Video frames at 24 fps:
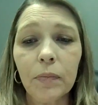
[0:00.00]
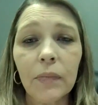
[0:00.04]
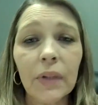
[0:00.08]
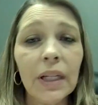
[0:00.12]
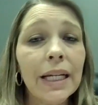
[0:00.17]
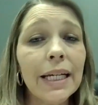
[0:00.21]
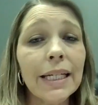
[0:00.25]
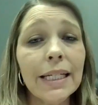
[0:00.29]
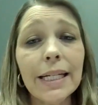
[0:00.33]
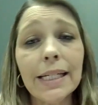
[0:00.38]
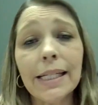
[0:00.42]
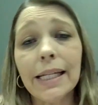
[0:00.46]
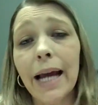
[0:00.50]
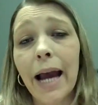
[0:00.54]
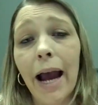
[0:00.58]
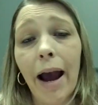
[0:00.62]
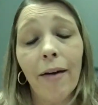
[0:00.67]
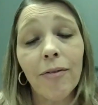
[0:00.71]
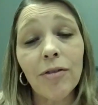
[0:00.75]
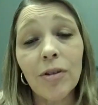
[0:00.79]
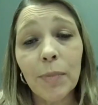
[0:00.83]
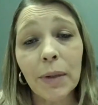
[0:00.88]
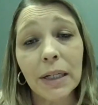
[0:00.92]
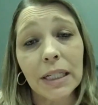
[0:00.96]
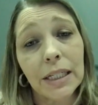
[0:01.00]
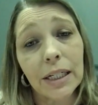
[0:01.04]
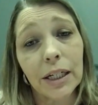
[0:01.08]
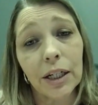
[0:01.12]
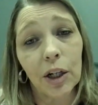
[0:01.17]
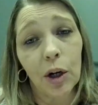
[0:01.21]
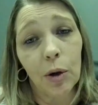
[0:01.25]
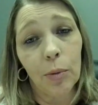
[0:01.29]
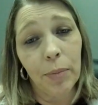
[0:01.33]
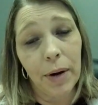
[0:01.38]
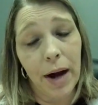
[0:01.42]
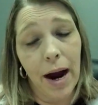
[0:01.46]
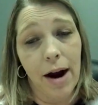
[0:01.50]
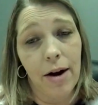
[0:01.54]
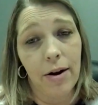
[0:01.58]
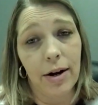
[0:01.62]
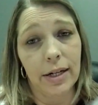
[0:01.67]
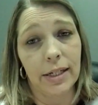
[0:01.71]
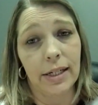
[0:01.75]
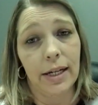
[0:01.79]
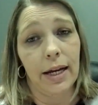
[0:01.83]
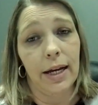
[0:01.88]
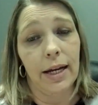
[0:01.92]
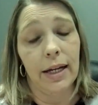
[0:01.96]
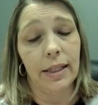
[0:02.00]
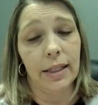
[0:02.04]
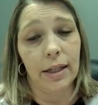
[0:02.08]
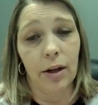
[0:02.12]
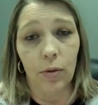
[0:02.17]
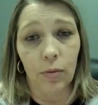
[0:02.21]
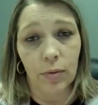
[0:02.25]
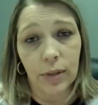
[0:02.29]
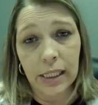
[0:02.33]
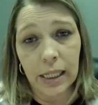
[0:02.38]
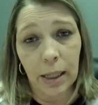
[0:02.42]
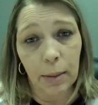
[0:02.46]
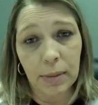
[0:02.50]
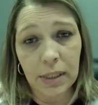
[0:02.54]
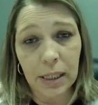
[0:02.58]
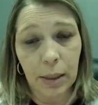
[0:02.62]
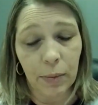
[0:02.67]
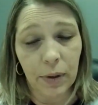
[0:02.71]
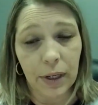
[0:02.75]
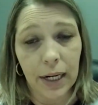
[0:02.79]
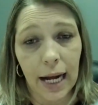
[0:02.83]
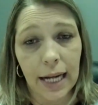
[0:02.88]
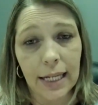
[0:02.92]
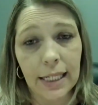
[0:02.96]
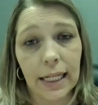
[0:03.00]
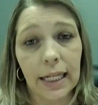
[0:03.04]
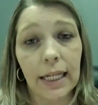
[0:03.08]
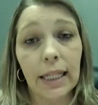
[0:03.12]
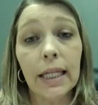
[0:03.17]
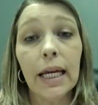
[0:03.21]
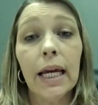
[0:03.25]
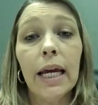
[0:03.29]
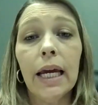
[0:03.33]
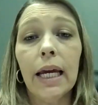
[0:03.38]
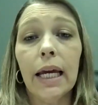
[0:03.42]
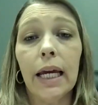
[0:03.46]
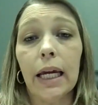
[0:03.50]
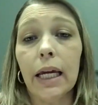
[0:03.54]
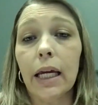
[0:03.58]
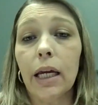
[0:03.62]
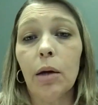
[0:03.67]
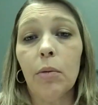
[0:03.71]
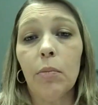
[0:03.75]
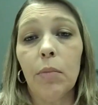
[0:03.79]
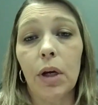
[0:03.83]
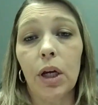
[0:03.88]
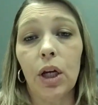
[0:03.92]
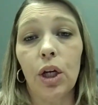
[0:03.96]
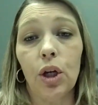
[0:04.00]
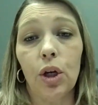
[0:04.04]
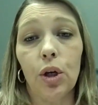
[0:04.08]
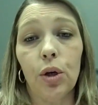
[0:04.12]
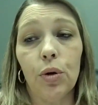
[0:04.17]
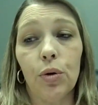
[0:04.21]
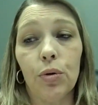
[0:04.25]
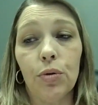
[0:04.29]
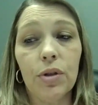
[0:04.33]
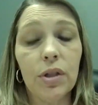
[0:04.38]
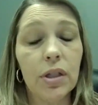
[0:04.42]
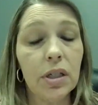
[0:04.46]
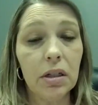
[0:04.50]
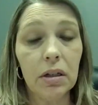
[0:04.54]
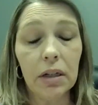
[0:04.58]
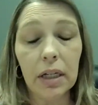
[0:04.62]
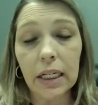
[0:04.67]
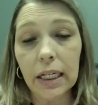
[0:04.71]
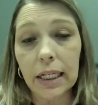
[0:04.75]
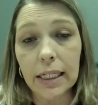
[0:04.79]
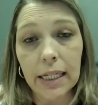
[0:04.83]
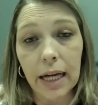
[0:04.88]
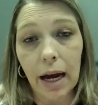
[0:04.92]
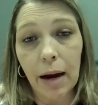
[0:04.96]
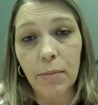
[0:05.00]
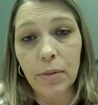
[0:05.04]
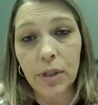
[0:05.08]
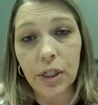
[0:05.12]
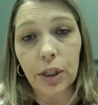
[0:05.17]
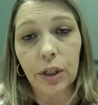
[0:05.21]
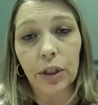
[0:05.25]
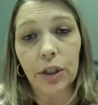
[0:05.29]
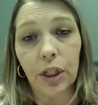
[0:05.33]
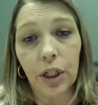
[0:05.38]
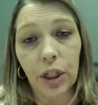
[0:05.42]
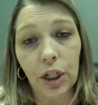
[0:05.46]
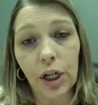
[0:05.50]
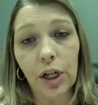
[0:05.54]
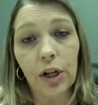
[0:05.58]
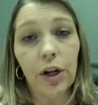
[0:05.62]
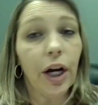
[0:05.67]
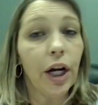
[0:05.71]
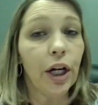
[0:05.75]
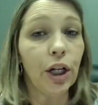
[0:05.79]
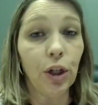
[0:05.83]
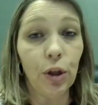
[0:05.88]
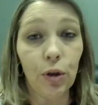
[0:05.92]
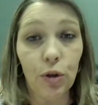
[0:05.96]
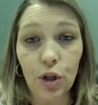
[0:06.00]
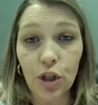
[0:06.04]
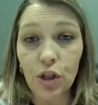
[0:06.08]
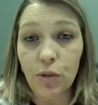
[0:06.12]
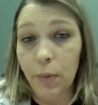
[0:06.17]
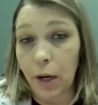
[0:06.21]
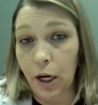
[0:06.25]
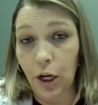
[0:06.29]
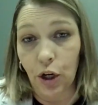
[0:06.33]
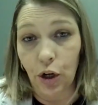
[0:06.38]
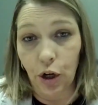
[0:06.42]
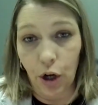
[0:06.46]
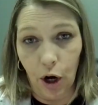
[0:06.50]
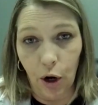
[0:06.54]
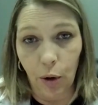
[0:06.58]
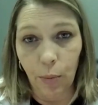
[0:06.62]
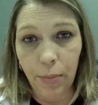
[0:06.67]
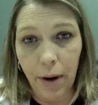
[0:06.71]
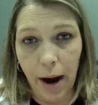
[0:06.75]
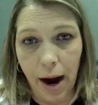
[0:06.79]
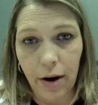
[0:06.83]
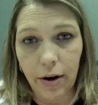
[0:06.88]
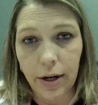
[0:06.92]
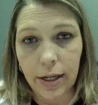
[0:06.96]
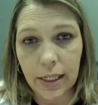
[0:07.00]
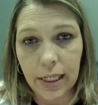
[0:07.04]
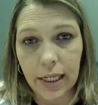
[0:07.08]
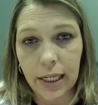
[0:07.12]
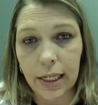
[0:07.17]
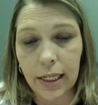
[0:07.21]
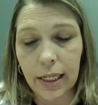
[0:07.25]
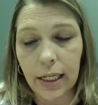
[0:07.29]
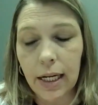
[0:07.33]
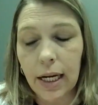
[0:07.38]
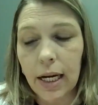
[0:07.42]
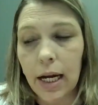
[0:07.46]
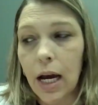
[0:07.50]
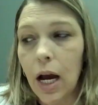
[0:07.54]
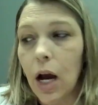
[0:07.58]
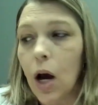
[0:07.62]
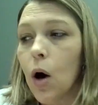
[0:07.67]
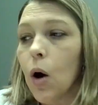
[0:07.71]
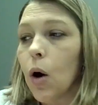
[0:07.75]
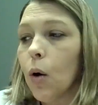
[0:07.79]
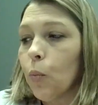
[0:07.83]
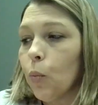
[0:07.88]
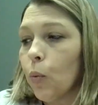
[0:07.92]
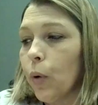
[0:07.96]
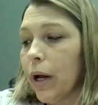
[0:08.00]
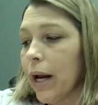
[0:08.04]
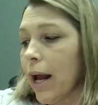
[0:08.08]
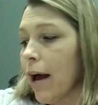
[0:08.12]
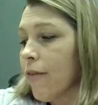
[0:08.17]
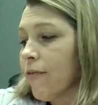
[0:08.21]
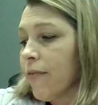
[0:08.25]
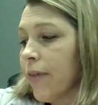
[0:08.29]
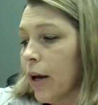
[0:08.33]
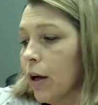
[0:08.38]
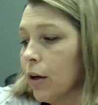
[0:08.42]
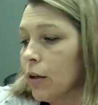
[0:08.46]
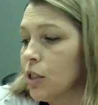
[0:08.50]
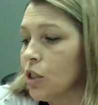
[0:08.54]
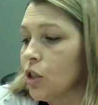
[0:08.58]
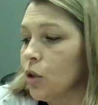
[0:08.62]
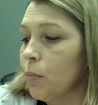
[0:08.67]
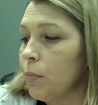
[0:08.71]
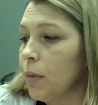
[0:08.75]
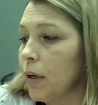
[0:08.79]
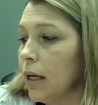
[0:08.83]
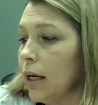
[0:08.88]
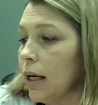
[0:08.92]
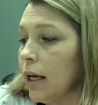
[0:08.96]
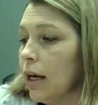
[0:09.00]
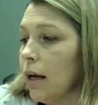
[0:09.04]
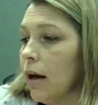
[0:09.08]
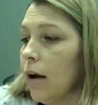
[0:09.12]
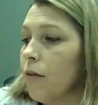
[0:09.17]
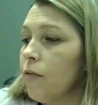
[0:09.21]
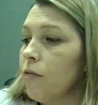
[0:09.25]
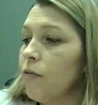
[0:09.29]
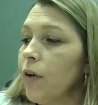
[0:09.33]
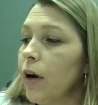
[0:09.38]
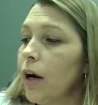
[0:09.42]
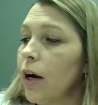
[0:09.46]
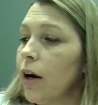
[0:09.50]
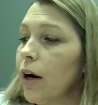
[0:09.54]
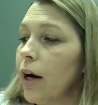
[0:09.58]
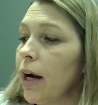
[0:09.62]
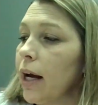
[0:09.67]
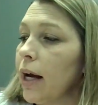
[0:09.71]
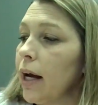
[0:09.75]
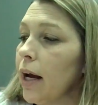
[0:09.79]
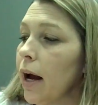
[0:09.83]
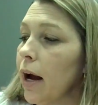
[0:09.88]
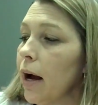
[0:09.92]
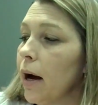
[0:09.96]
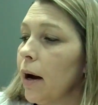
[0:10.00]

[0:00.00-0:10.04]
it doesn't have to be done on Pirate Day on September 19th. It can be used anytime during the year, and you just make your own Pirate Day. What I found to be very